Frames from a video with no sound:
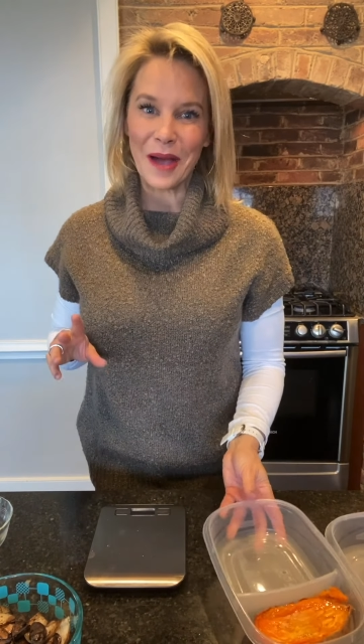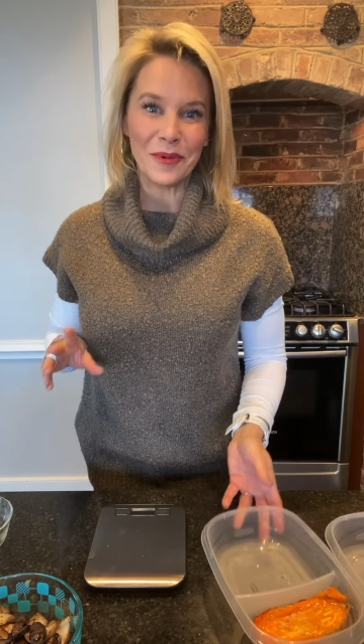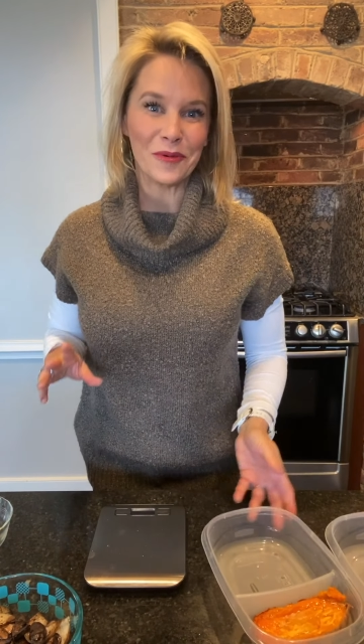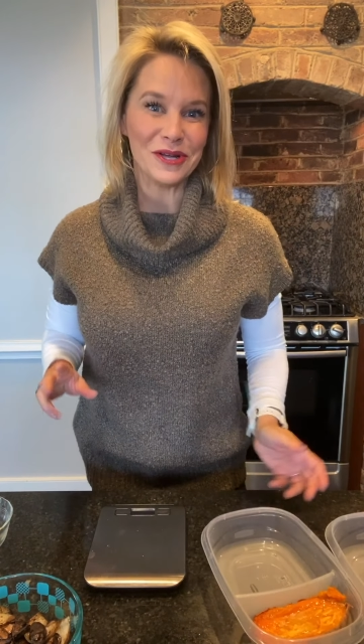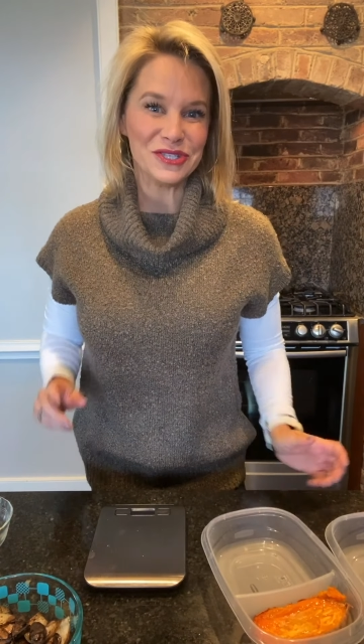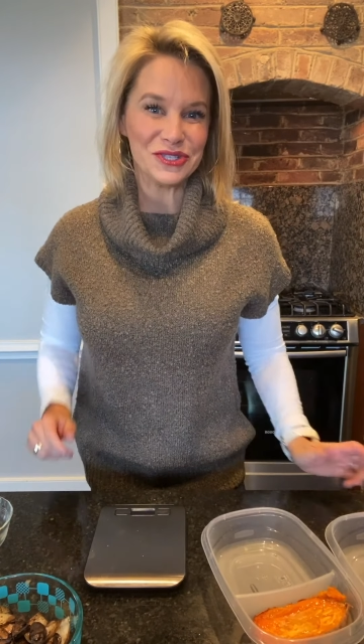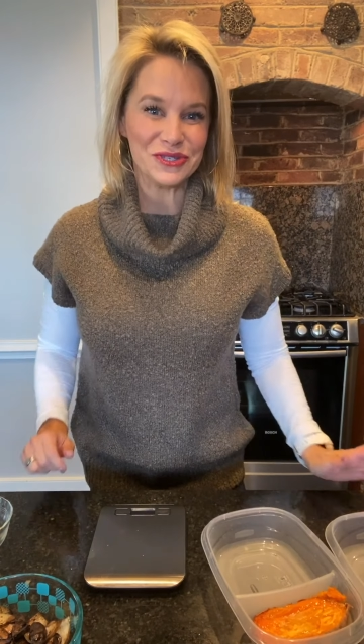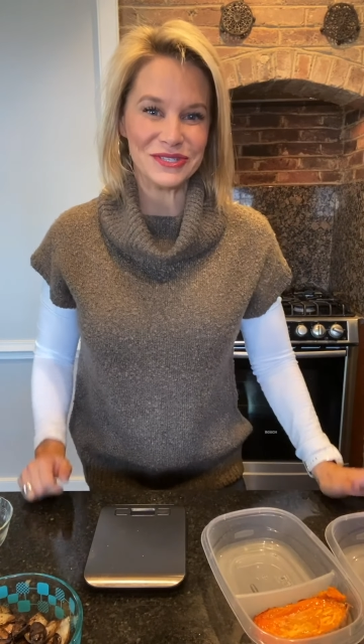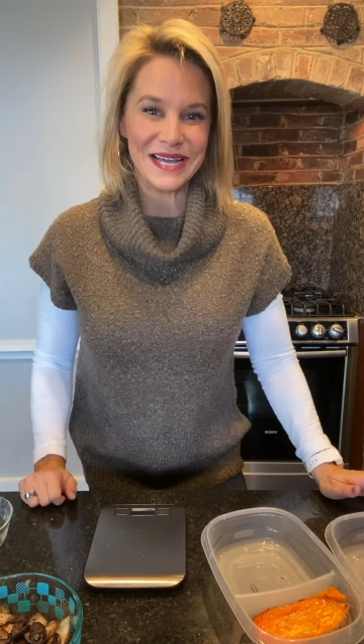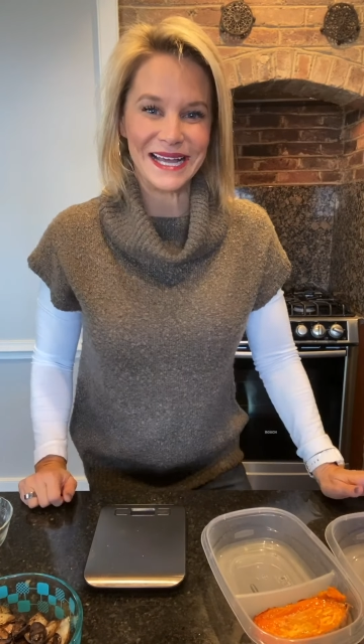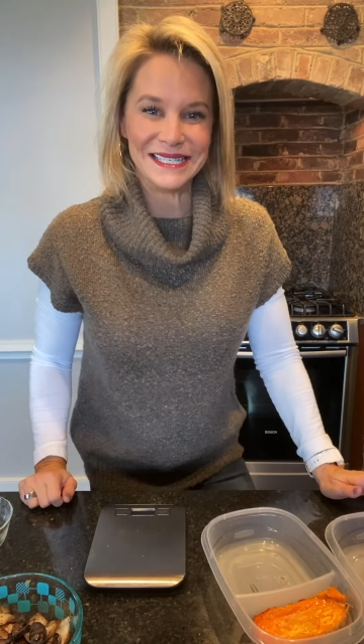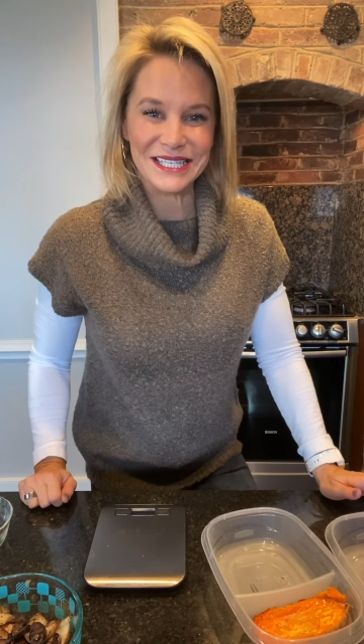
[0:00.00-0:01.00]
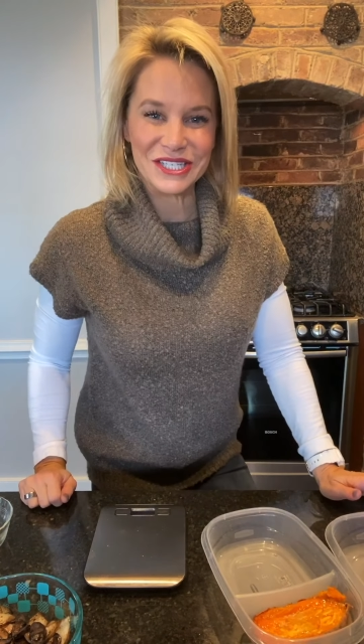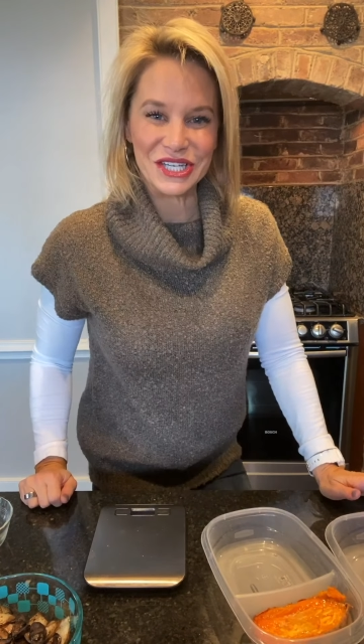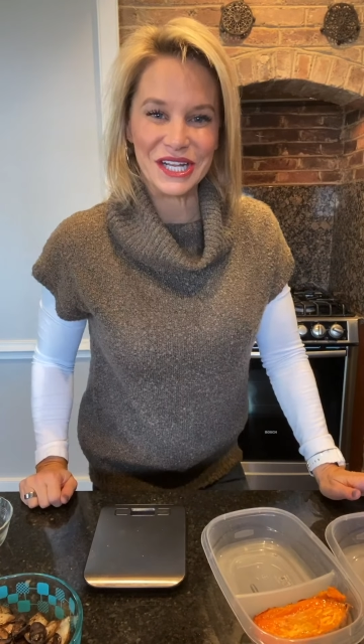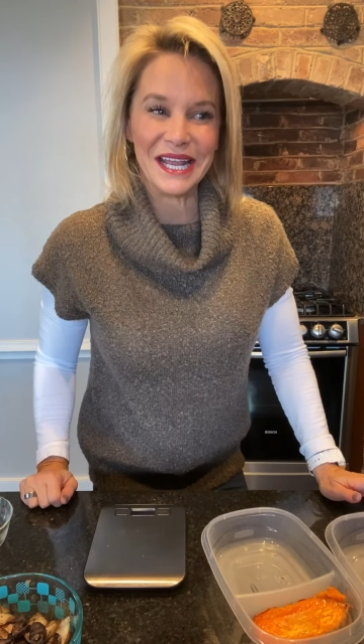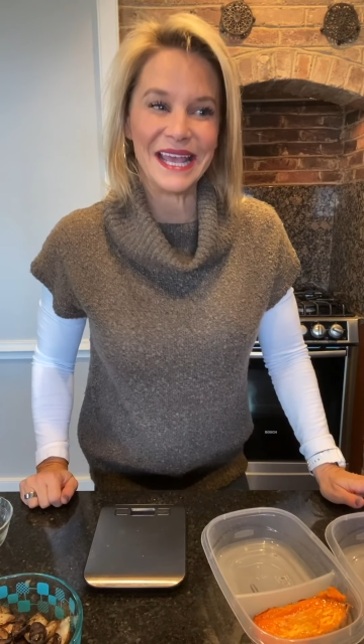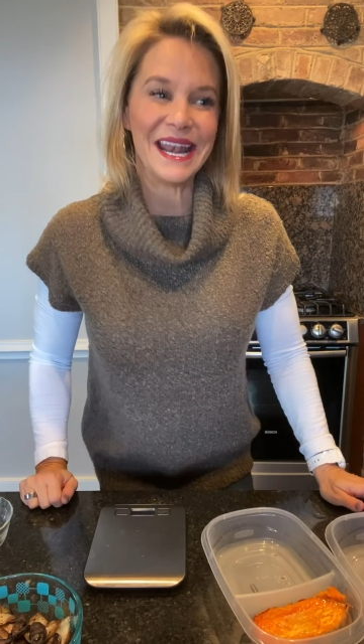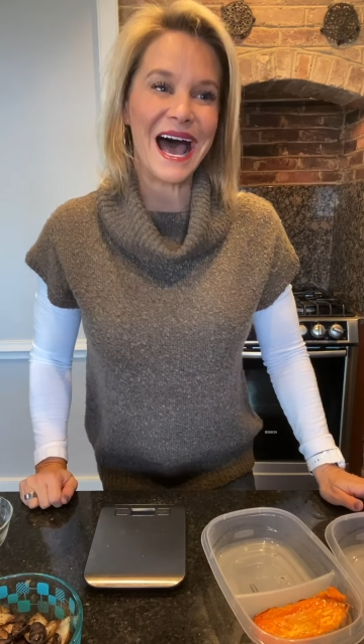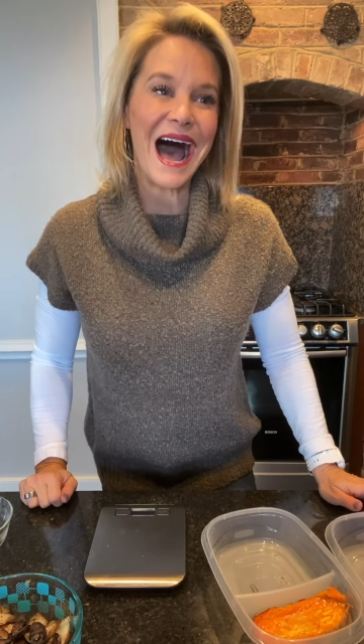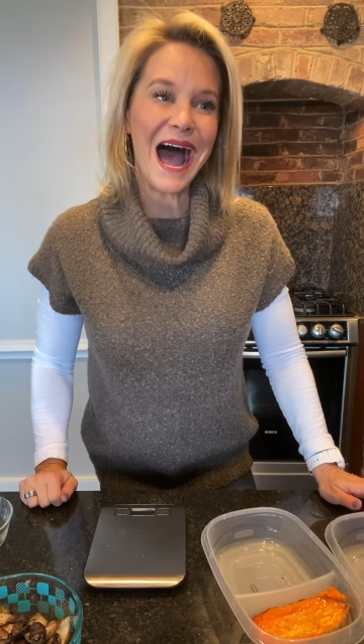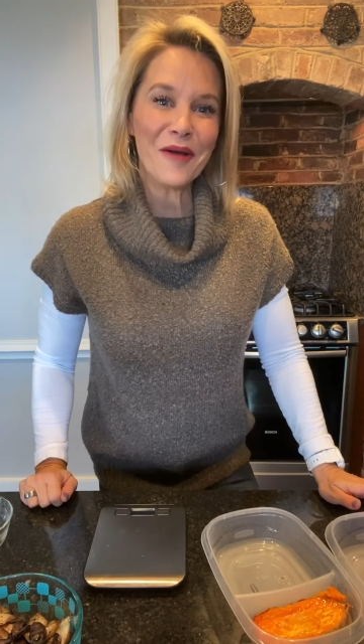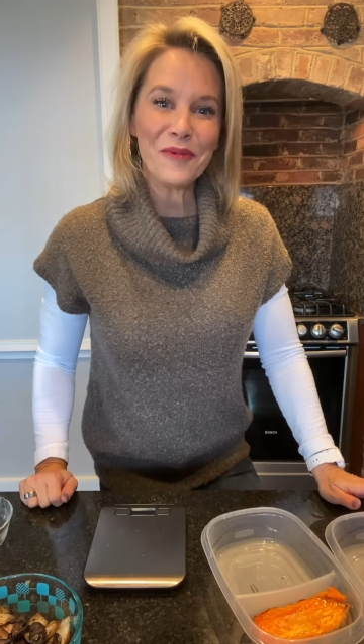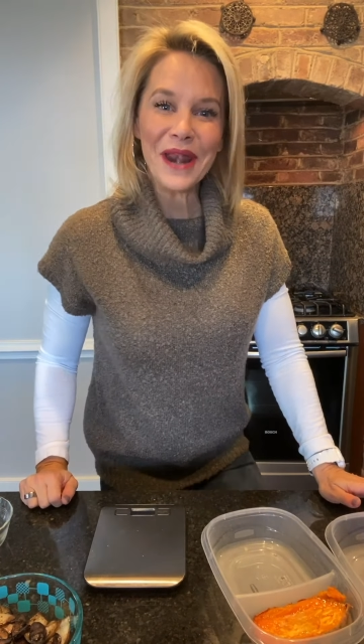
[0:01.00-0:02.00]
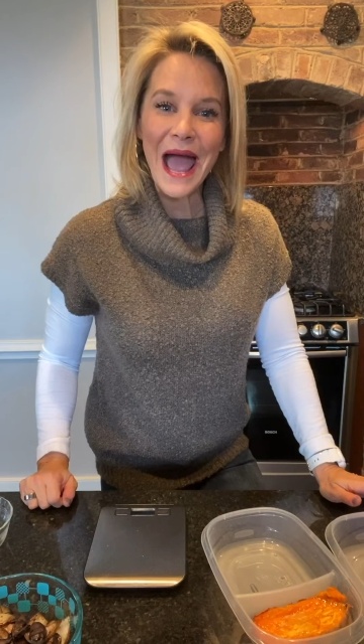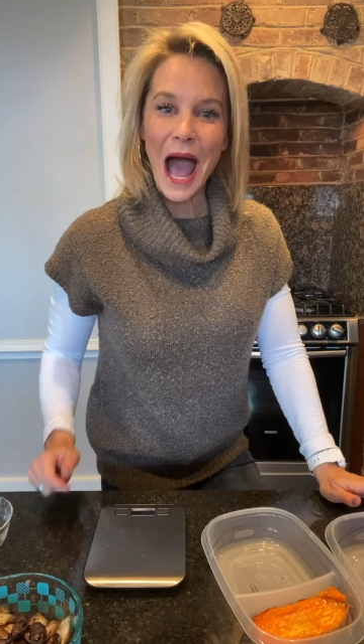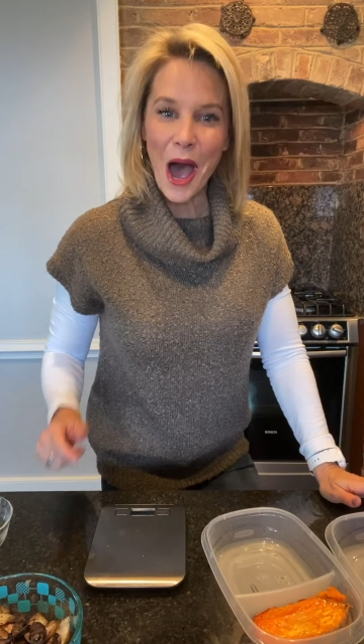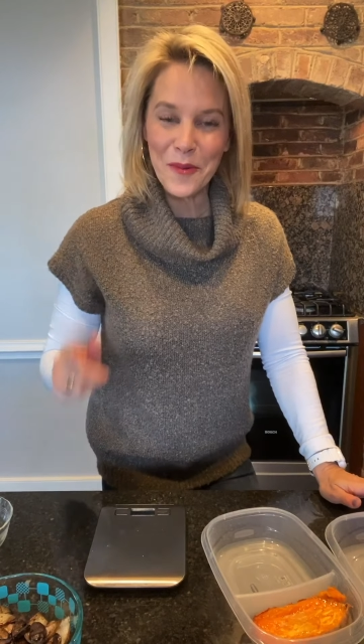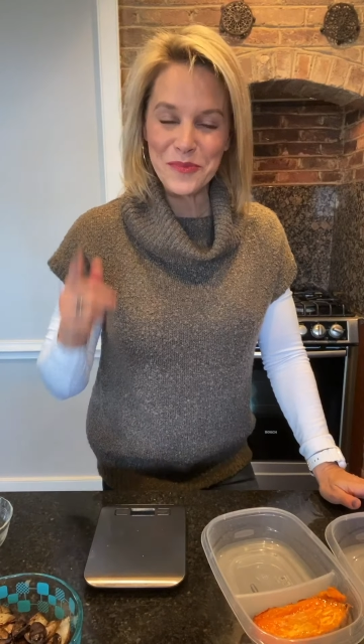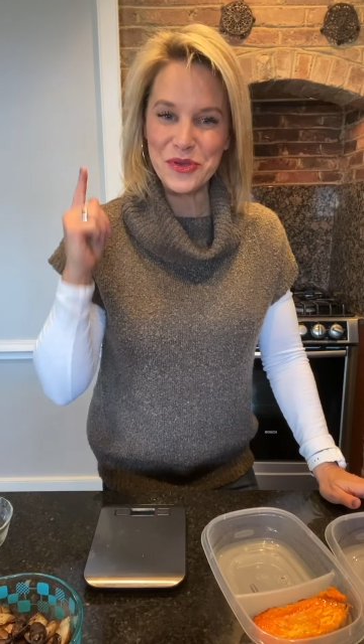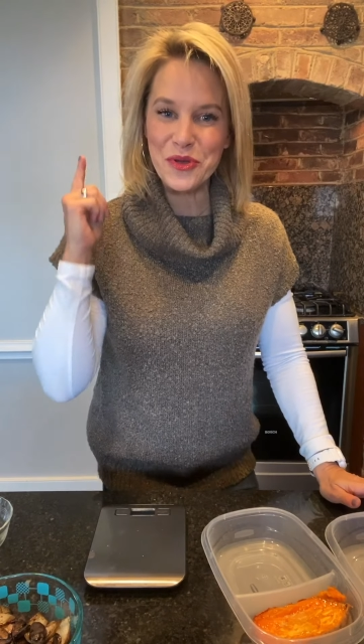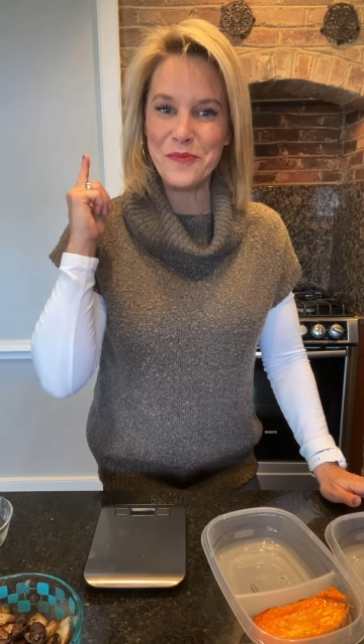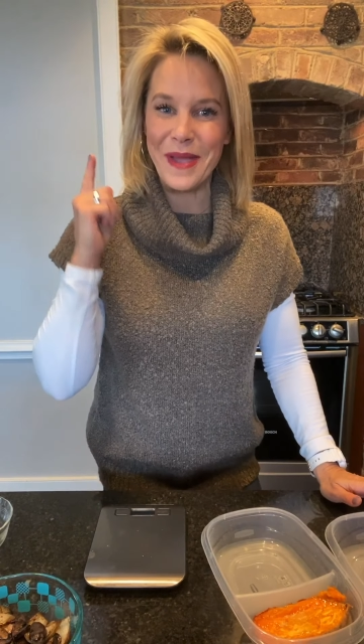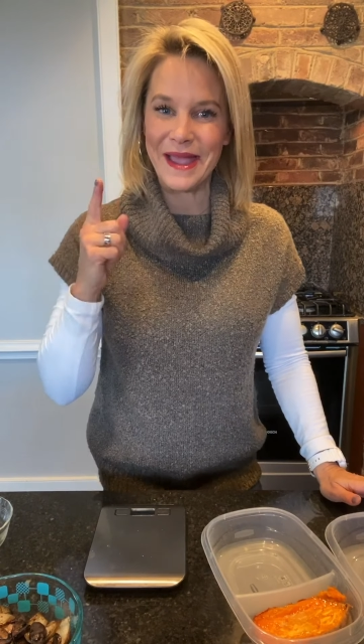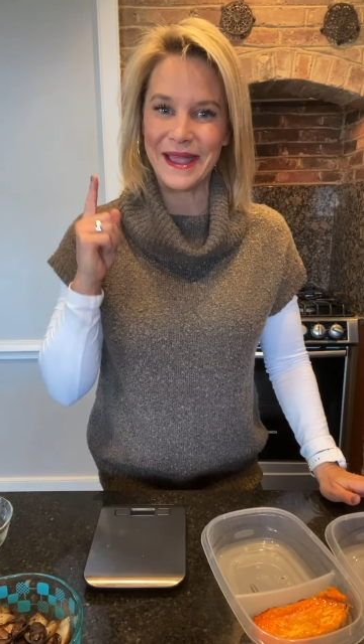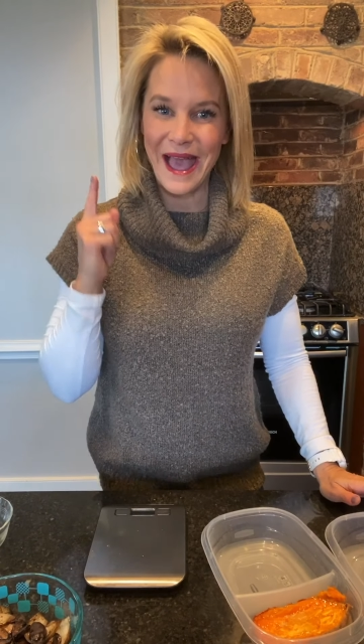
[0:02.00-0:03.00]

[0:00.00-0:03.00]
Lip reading: I'm a registered dietitian, and I want to help you make